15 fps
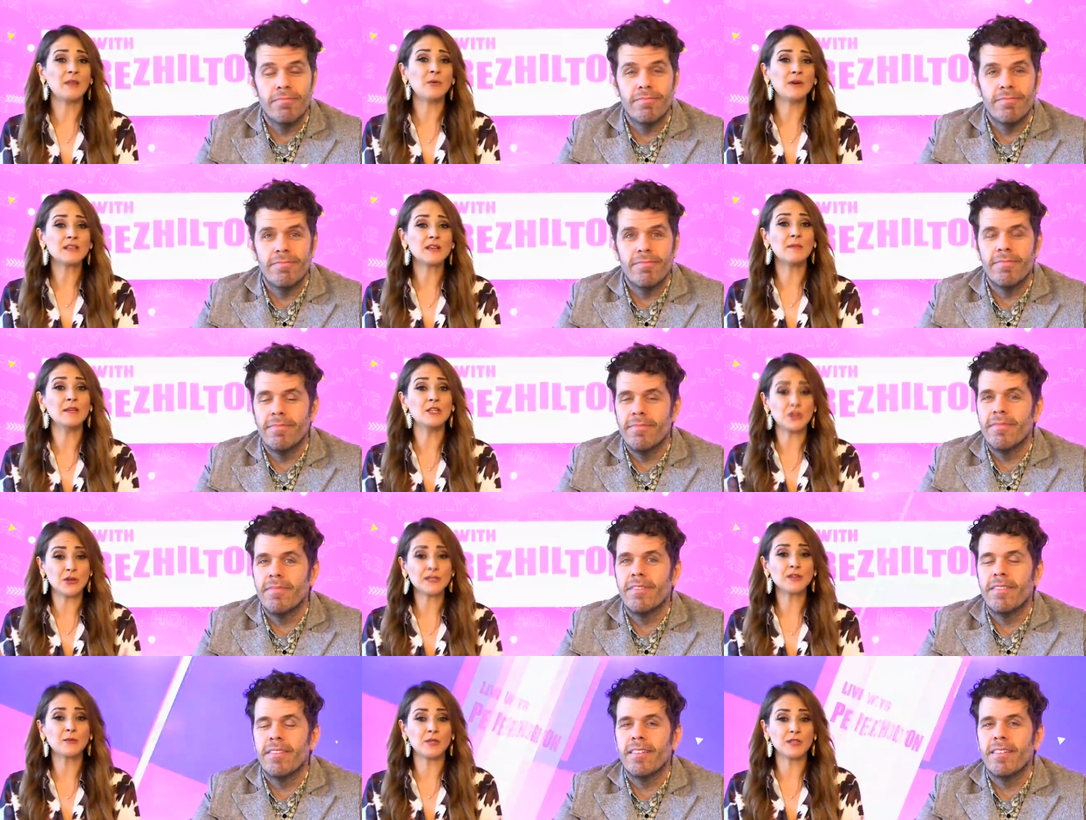Speaker 1: And it was, I mean,
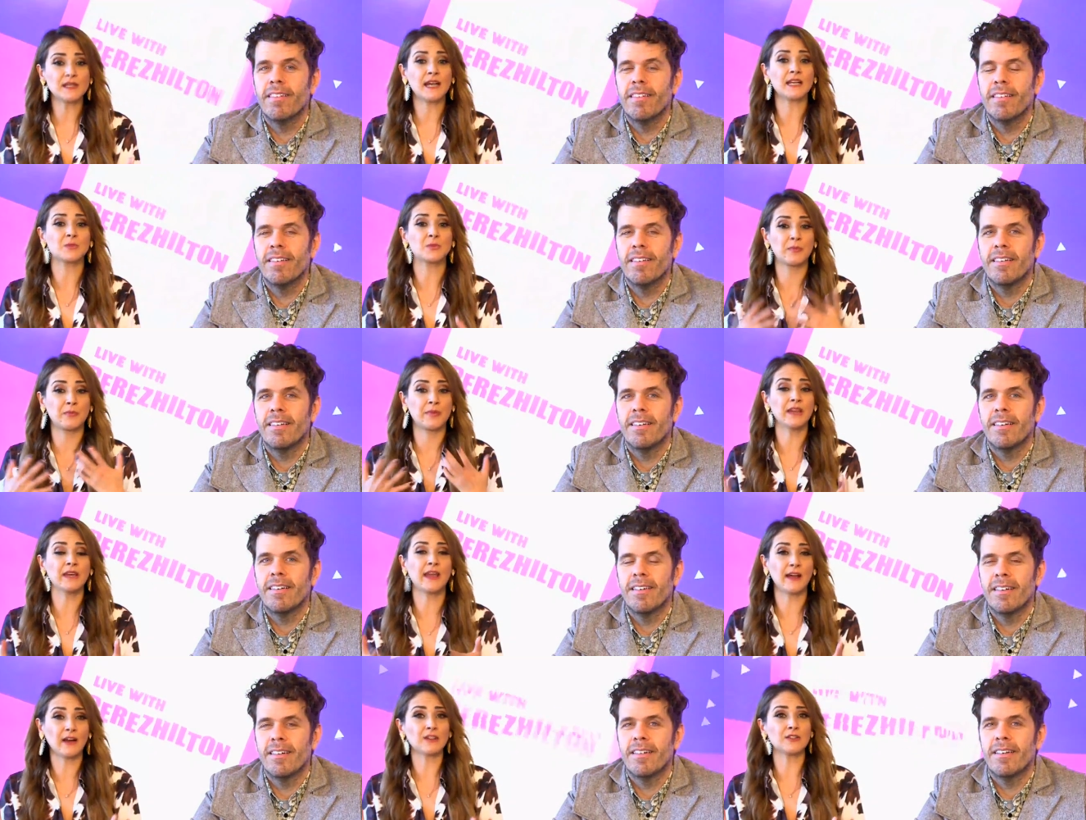Josie and the Pussycats were big
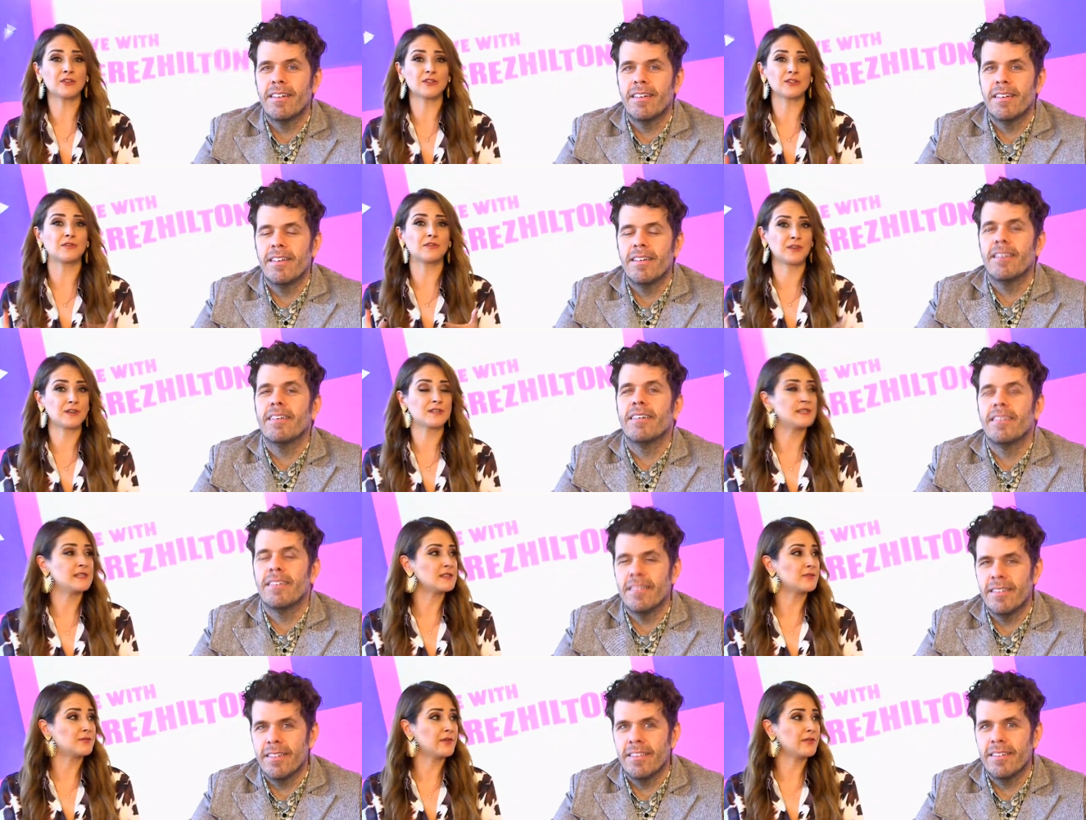characters in the first
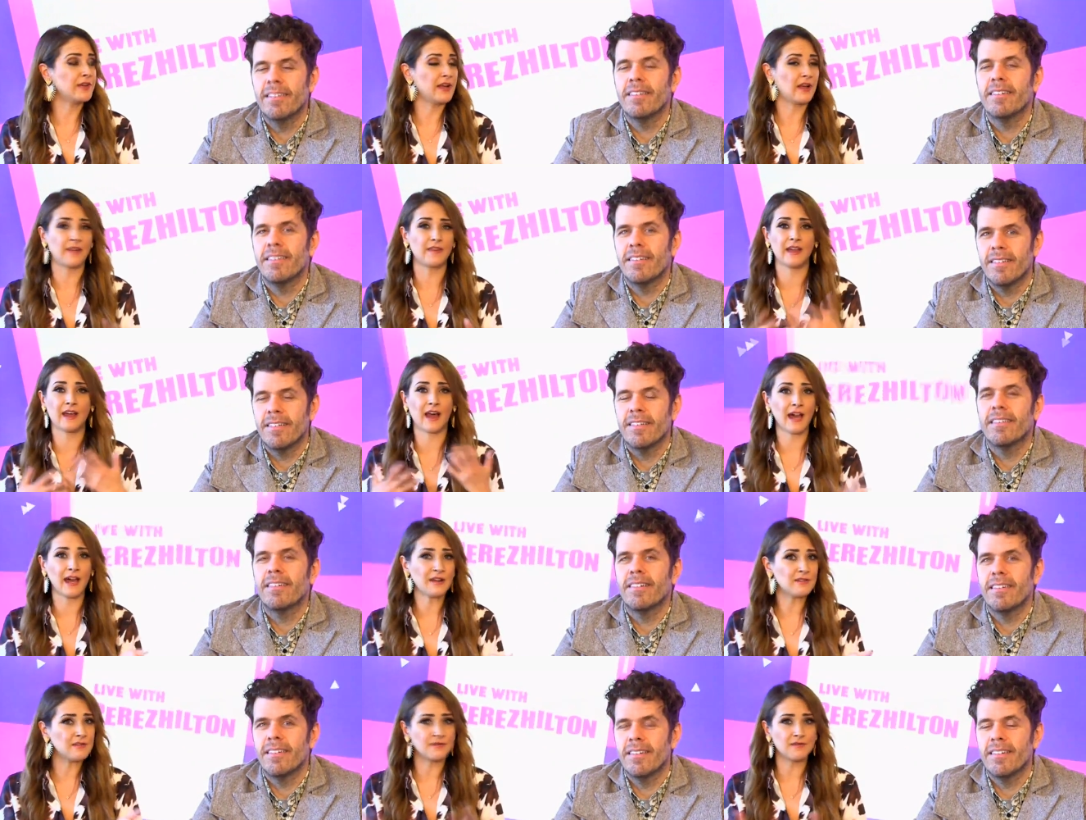season of Riverdale, and they
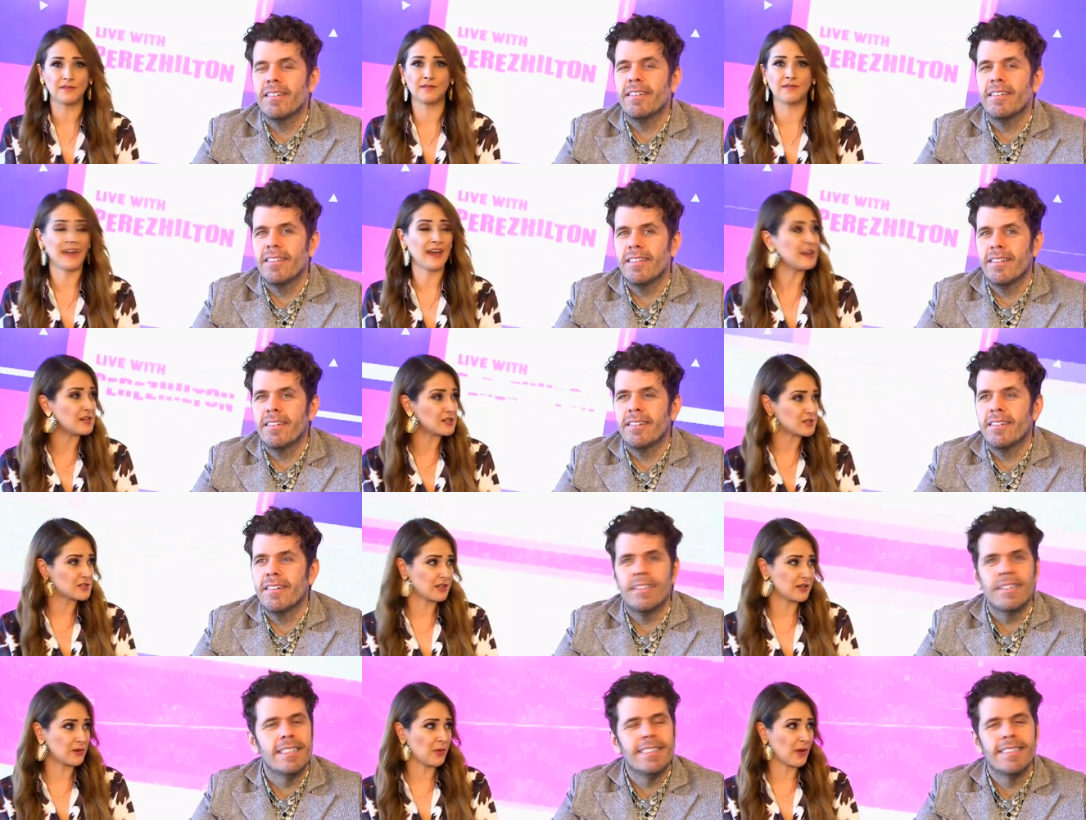kind of
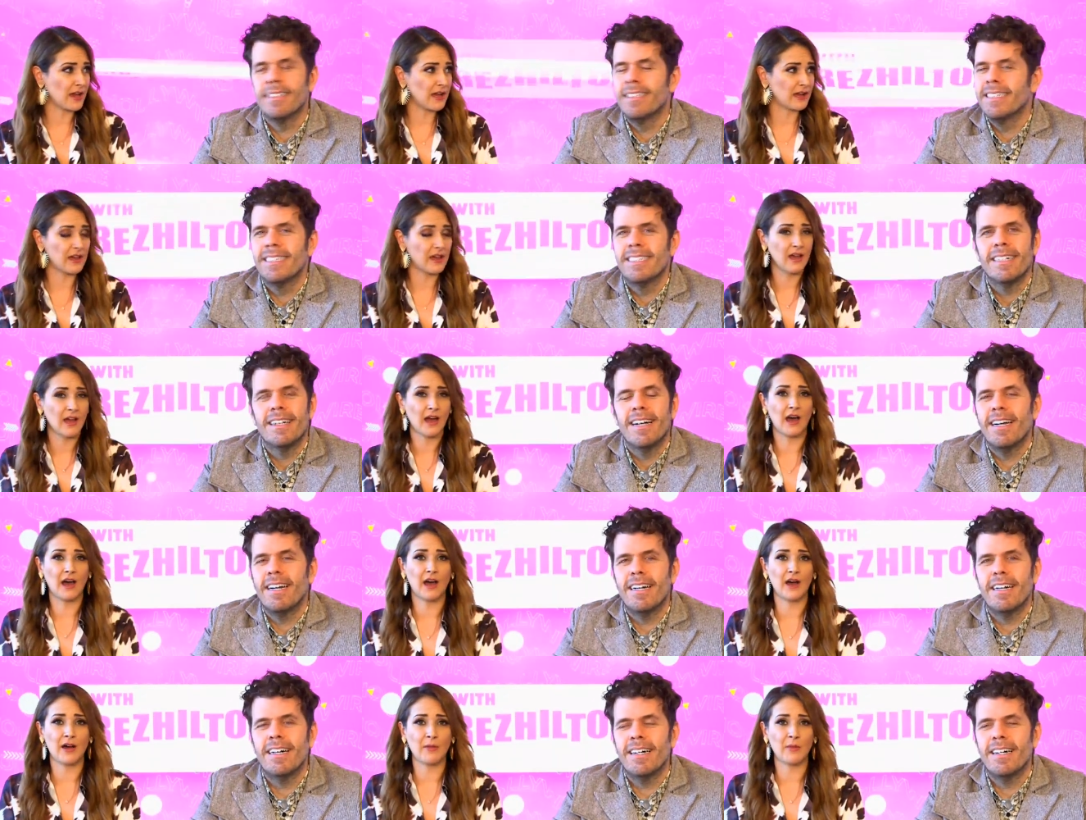vanished in a way.
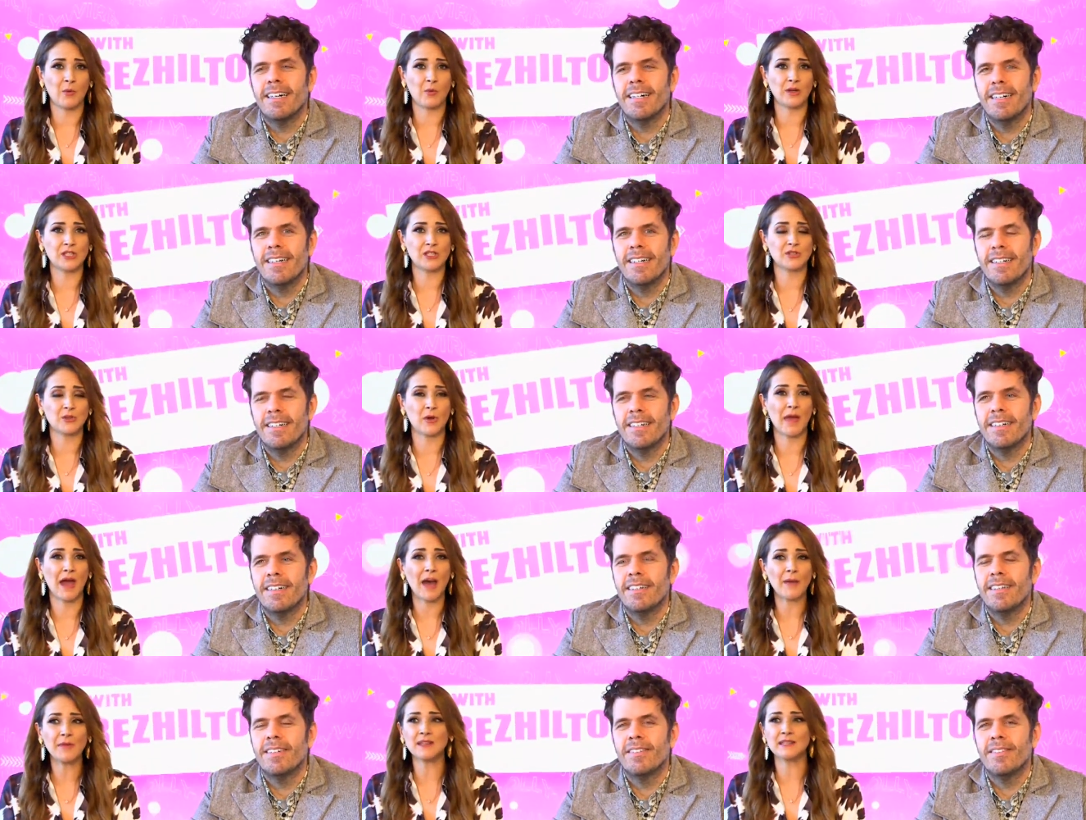Um, which, so I'm
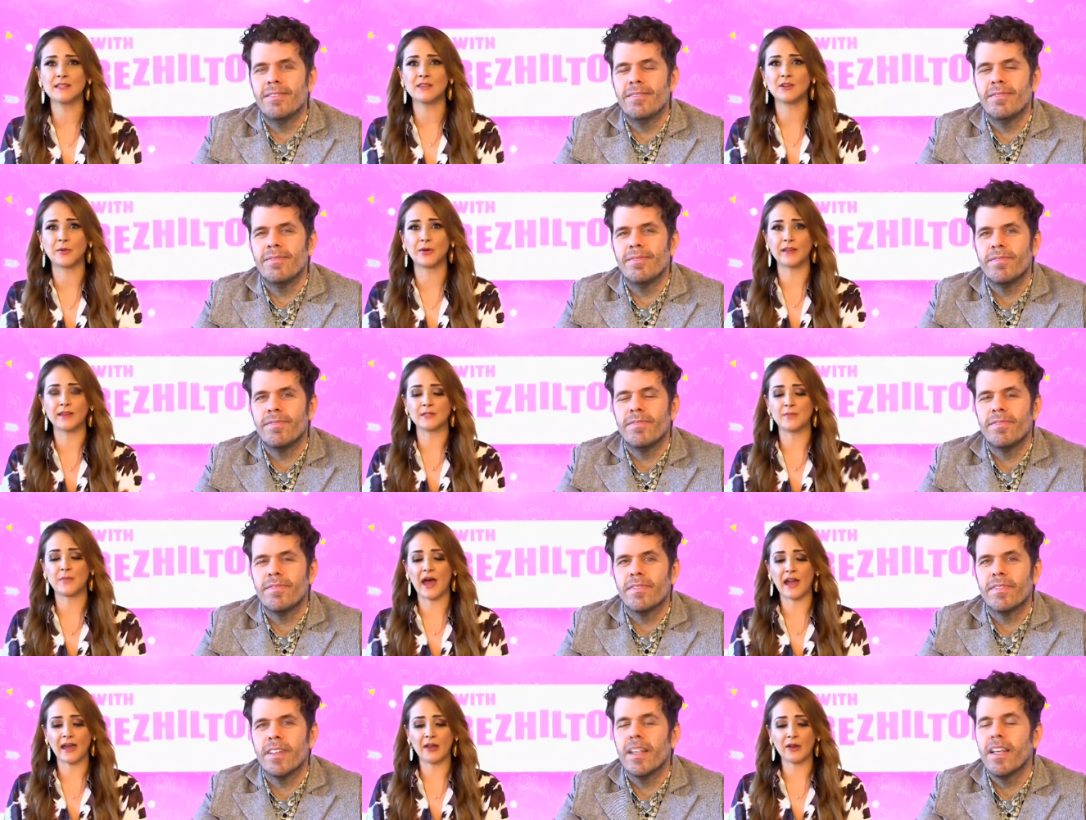happy to see that they're bringing this
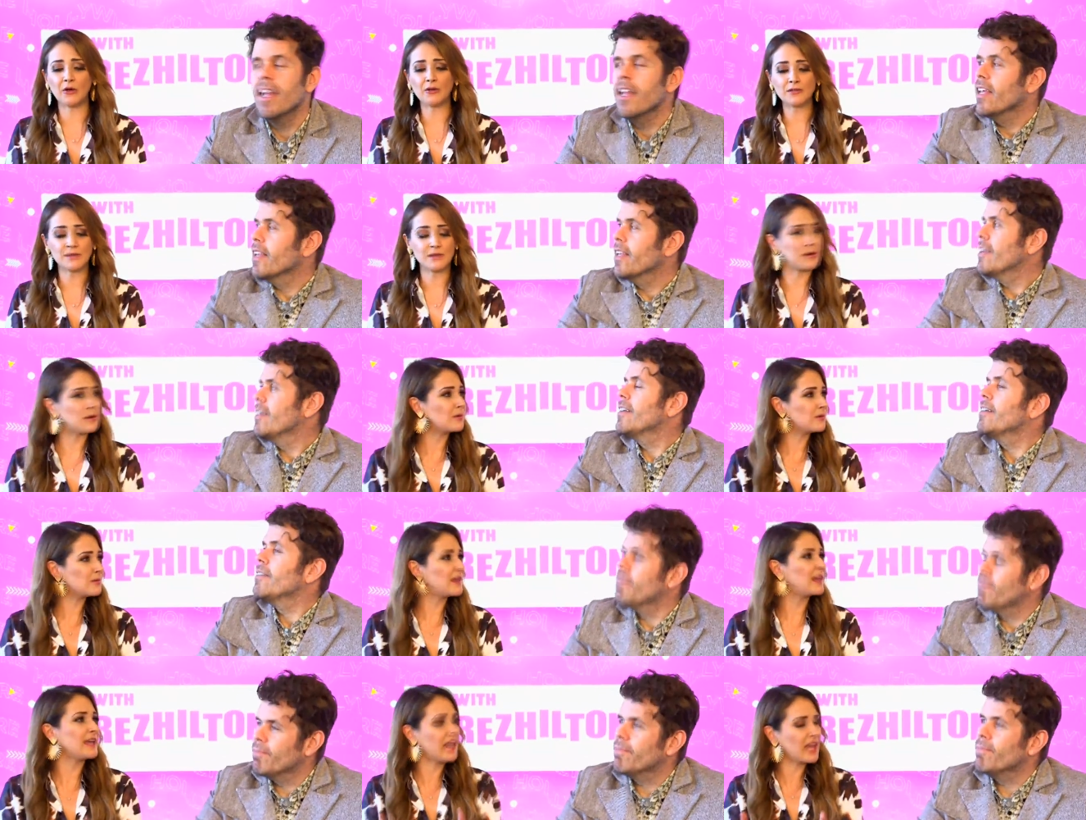back, and also
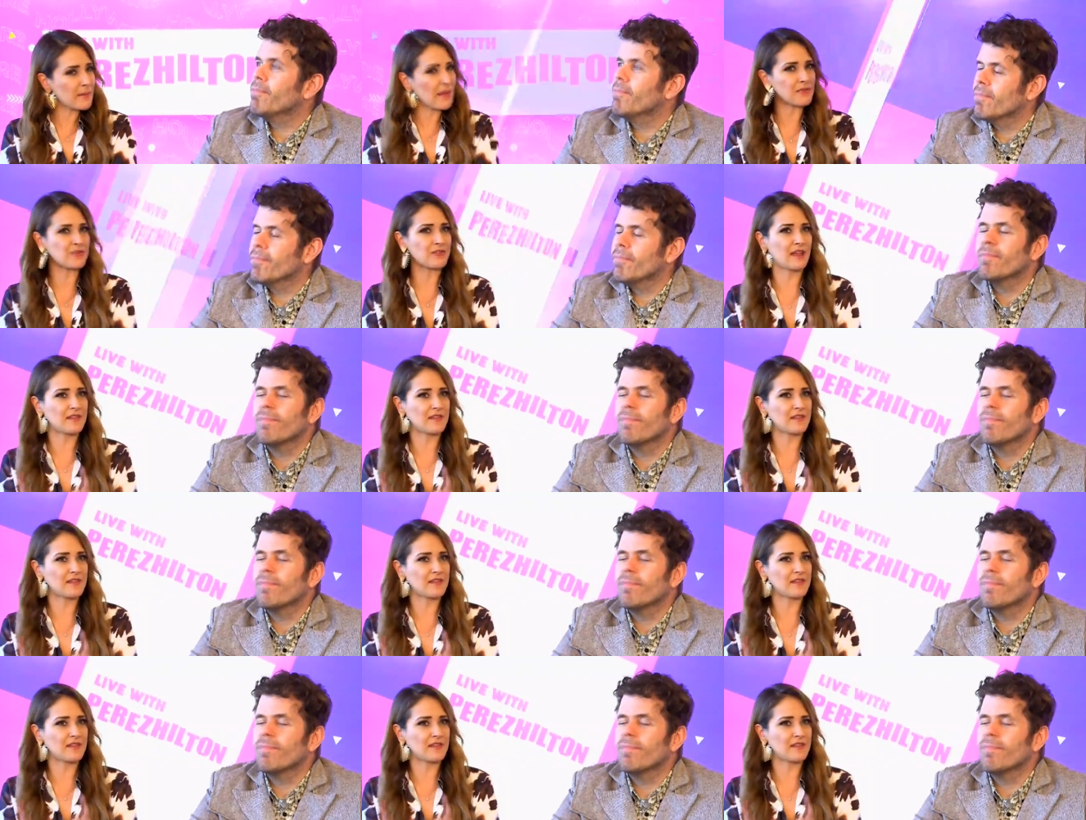that it came after